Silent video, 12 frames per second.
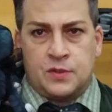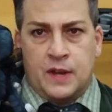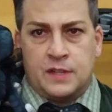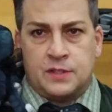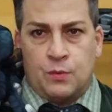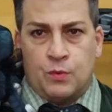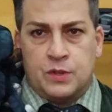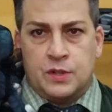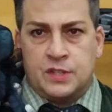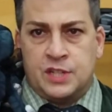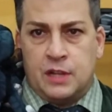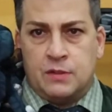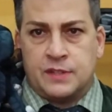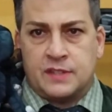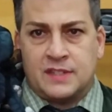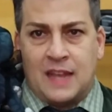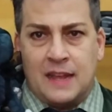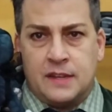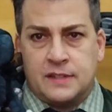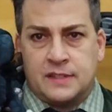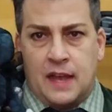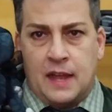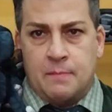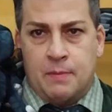So cello's a side-to-side
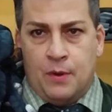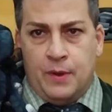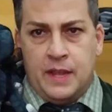bowing,